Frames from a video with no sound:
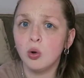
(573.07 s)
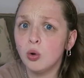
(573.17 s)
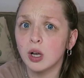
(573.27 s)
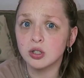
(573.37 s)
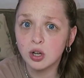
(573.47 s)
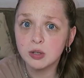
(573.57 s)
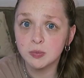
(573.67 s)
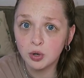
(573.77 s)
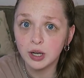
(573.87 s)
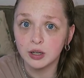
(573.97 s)
Oh, I stopped
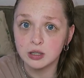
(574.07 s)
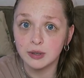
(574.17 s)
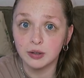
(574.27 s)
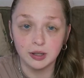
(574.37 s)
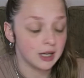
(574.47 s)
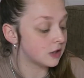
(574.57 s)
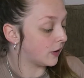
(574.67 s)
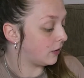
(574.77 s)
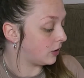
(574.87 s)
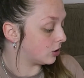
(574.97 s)
smoking as well in the last
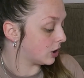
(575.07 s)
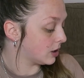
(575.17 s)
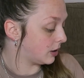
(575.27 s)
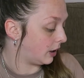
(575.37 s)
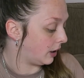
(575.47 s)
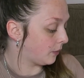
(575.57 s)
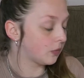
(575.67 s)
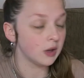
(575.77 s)
5 years. That's great.